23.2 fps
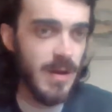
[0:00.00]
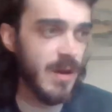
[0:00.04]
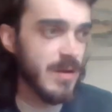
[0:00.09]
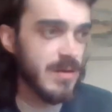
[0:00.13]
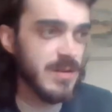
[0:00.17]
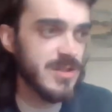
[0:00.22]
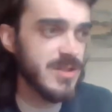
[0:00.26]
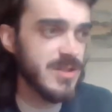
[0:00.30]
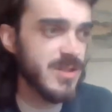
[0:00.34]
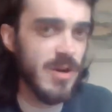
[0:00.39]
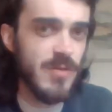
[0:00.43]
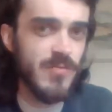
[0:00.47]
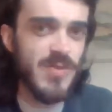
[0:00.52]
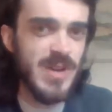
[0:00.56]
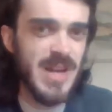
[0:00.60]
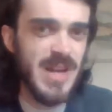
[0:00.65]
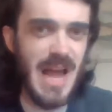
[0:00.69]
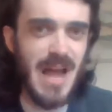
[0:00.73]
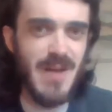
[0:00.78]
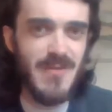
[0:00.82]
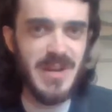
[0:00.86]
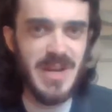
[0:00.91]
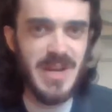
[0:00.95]
Because you don't
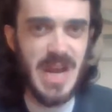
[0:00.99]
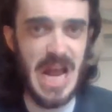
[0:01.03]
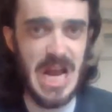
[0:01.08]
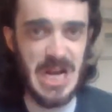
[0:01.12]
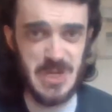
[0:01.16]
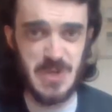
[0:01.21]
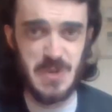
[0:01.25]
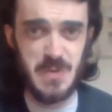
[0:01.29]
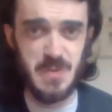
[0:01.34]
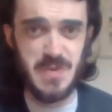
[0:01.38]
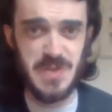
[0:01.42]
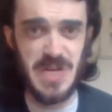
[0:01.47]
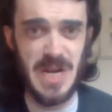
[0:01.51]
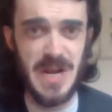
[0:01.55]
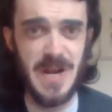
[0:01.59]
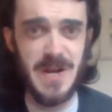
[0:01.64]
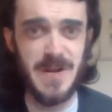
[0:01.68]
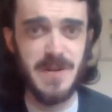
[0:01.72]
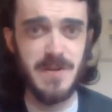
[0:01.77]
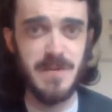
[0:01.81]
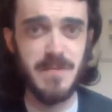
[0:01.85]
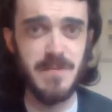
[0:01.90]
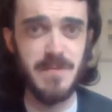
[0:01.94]
really have a national
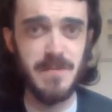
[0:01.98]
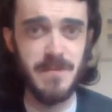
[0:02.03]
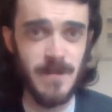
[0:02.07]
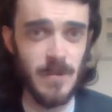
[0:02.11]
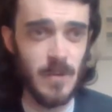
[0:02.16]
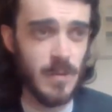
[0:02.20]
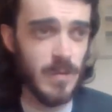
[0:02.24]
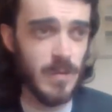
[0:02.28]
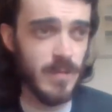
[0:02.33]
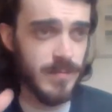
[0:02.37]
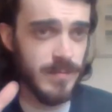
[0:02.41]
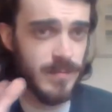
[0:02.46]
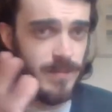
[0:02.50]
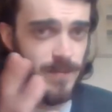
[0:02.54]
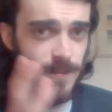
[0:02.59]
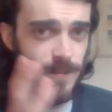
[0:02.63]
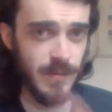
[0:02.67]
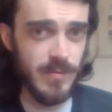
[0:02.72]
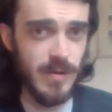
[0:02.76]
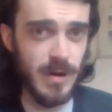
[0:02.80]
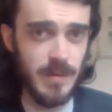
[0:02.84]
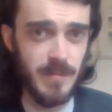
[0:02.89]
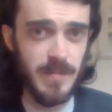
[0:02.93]
stadium for
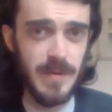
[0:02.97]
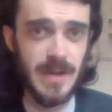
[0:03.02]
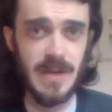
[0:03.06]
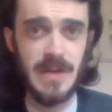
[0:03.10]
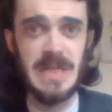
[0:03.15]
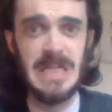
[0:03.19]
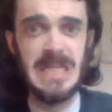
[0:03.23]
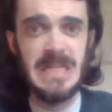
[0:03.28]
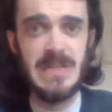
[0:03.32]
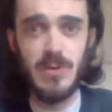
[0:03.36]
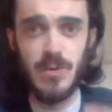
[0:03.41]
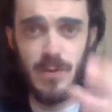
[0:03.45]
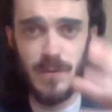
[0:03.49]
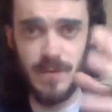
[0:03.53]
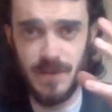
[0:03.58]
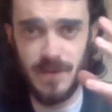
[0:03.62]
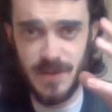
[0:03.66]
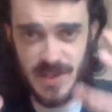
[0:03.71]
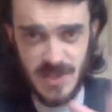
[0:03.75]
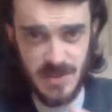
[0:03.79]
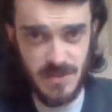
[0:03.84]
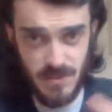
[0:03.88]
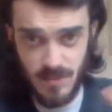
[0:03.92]
rugby or
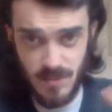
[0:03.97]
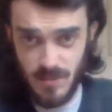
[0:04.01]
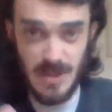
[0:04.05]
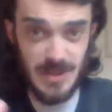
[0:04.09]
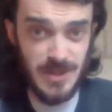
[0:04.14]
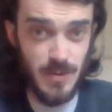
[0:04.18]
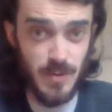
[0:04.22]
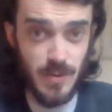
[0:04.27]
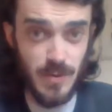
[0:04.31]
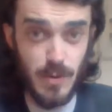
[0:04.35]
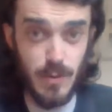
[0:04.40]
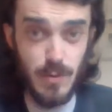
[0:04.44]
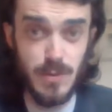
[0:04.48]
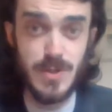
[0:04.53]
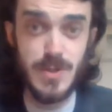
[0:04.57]
for, as you would call,